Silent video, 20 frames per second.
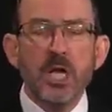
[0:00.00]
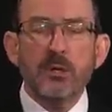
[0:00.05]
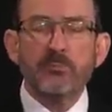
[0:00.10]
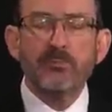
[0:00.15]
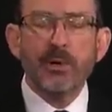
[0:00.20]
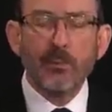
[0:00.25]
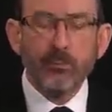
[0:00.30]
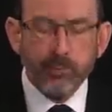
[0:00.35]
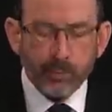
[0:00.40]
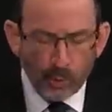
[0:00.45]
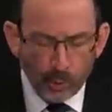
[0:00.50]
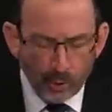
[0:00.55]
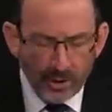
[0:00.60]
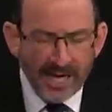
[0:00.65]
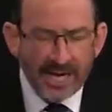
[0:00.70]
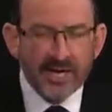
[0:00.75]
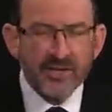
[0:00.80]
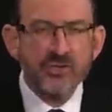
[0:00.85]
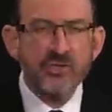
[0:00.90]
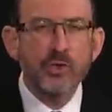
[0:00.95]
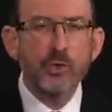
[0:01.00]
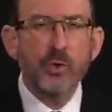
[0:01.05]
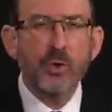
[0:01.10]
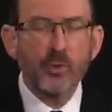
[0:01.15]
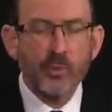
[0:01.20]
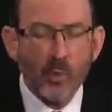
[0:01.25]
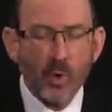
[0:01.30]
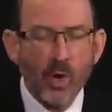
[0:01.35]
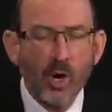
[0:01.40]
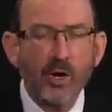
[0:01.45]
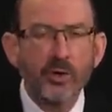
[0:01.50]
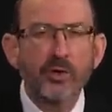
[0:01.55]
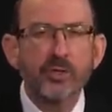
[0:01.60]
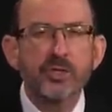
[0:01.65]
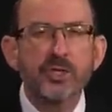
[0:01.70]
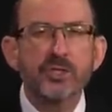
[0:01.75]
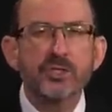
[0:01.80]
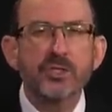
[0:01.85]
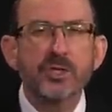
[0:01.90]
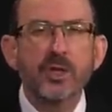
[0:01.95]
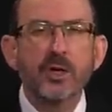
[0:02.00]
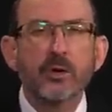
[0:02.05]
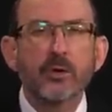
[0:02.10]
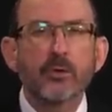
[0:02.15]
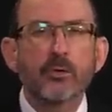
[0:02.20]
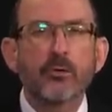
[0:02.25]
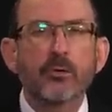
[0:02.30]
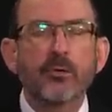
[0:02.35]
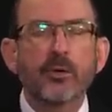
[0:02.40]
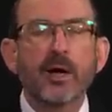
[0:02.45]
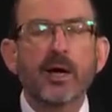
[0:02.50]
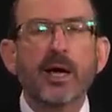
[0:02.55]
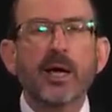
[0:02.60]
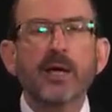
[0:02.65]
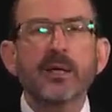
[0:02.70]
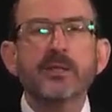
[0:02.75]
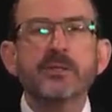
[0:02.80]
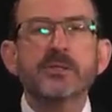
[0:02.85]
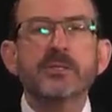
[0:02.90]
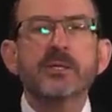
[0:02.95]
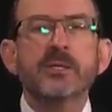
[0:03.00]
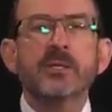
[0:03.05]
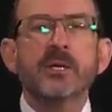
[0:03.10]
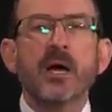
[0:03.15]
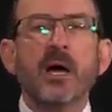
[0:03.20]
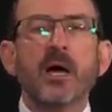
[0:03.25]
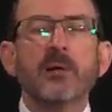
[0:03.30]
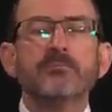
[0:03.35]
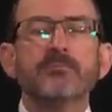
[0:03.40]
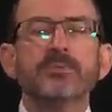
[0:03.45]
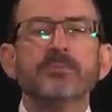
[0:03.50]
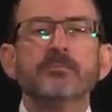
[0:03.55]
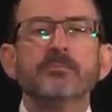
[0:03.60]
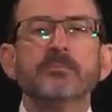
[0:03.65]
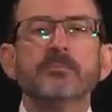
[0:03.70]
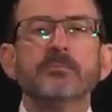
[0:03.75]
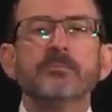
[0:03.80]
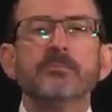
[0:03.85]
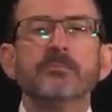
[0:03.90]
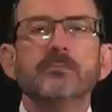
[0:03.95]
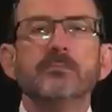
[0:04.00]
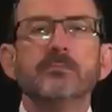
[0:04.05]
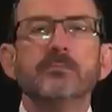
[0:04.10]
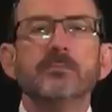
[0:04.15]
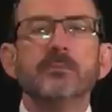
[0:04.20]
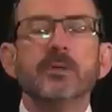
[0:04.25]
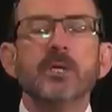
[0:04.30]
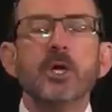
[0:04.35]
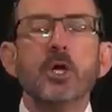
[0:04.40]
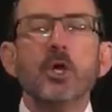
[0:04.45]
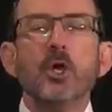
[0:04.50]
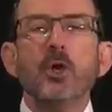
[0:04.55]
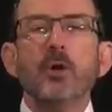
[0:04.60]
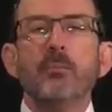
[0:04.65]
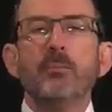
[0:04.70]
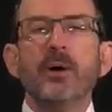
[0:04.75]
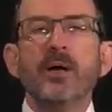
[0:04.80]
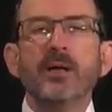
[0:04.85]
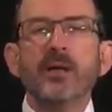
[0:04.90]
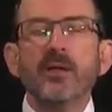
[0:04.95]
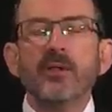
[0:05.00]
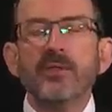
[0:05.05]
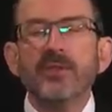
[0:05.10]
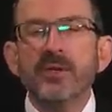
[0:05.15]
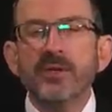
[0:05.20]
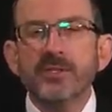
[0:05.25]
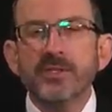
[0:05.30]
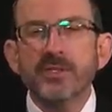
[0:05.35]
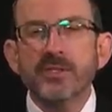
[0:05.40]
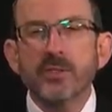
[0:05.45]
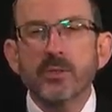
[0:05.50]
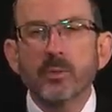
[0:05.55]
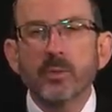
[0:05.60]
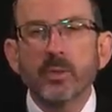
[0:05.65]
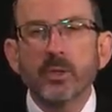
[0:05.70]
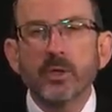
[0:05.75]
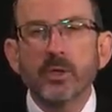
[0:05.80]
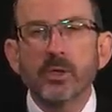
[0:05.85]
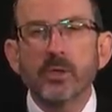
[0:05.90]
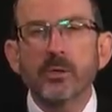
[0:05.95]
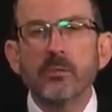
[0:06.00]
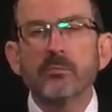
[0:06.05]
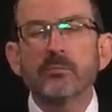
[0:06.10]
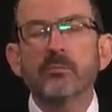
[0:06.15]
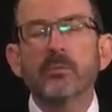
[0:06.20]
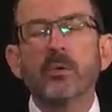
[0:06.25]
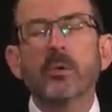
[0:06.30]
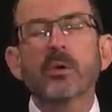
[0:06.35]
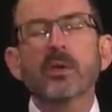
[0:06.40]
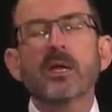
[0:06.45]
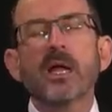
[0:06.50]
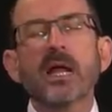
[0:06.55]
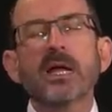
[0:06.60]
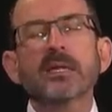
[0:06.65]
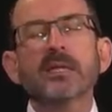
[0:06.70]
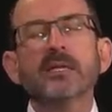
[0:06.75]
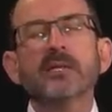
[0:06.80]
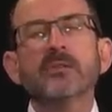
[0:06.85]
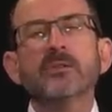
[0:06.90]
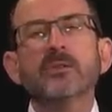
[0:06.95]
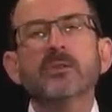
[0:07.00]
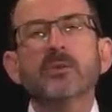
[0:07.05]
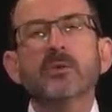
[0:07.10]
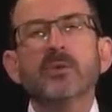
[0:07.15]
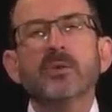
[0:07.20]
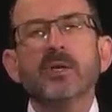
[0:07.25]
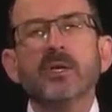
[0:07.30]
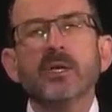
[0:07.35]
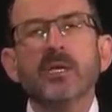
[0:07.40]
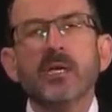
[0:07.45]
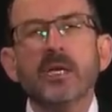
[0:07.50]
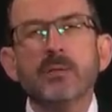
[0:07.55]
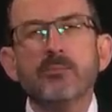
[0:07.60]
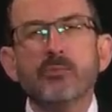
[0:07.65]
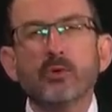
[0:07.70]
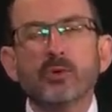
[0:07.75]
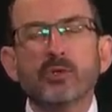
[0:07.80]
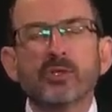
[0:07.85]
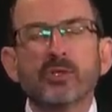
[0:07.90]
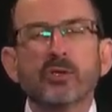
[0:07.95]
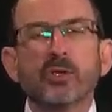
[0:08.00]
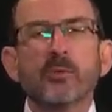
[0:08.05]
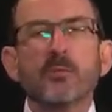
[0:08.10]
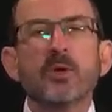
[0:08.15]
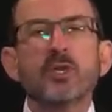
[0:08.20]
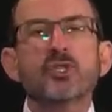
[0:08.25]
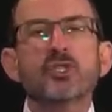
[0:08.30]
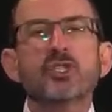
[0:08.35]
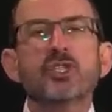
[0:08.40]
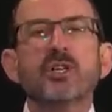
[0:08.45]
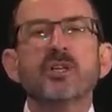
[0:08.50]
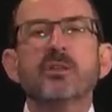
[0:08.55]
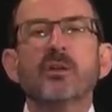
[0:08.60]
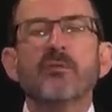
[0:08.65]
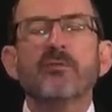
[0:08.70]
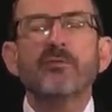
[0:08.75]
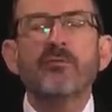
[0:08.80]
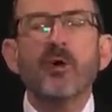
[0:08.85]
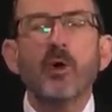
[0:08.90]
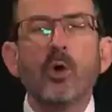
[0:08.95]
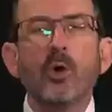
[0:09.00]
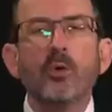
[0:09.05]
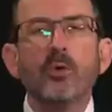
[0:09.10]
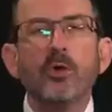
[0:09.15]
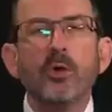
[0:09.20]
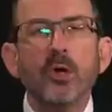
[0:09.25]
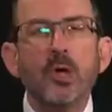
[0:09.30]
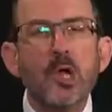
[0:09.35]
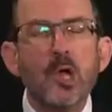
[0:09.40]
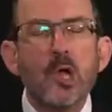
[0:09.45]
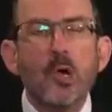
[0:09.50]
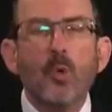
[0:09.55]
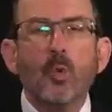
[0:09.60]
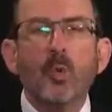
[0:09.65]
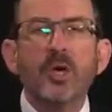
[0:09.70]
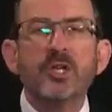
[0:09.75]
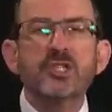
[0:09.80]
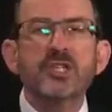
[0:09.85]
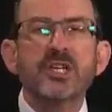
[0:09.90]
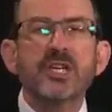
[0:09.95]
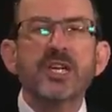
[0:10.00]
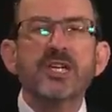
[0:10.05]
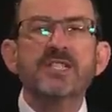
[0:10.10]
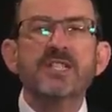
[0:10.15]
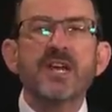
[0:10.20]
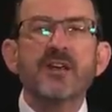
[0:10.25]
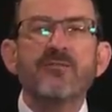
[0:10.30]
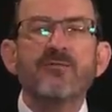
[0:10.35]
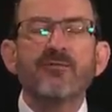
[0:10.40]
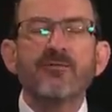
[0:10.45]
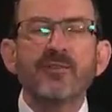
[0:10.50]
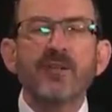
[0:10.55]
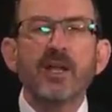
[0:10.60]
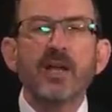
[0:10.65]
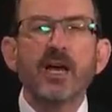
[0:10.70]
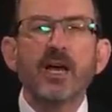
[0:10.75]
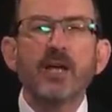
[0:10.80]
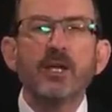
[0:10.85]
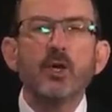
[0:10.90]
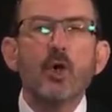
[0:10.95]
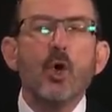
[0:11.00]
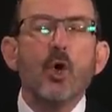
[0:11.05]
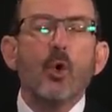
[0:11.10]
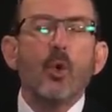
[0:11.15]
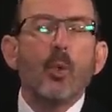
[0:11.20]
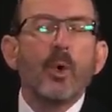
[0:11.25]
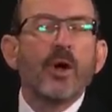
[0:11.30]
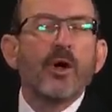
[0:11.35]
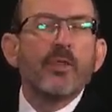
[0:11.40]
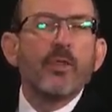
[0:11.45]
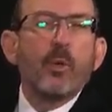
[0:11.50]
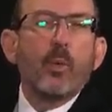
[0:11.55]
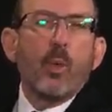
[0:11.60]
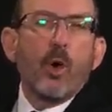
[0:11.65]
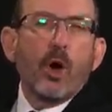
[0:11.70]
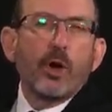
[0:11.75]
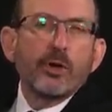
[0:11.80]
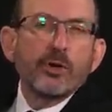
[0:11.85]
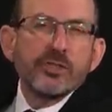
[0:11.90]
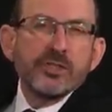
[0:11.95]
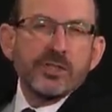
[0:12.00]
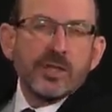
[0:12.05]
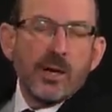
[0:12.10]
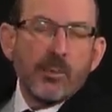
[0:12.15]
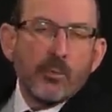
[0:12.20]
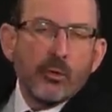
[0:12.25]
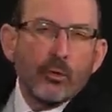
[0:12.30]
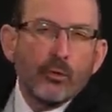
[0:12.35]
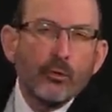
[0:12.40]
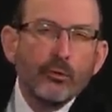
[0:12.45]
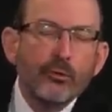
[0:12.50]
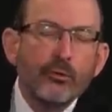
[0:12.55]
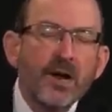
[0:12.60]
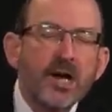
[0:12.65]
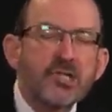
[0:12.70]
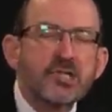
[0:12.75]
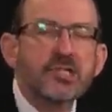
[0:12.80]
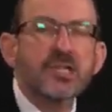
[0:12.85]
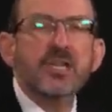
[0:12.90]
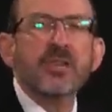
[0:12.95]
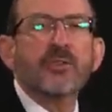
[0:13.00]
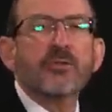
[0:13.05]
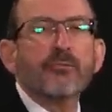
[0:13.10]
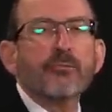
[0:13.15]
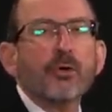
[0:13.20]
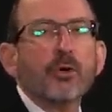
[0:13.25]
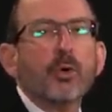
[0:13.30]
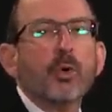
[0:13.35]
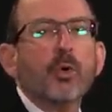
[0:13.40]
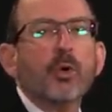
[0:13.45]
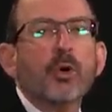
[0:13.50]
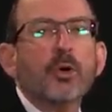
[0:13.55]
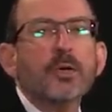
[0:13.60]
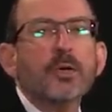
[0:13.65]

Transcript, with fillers: Mabul has to do with water just rising up. But this is the word more likely to the Hebrew term shitaphon, which is a flood where the waters come rushing through.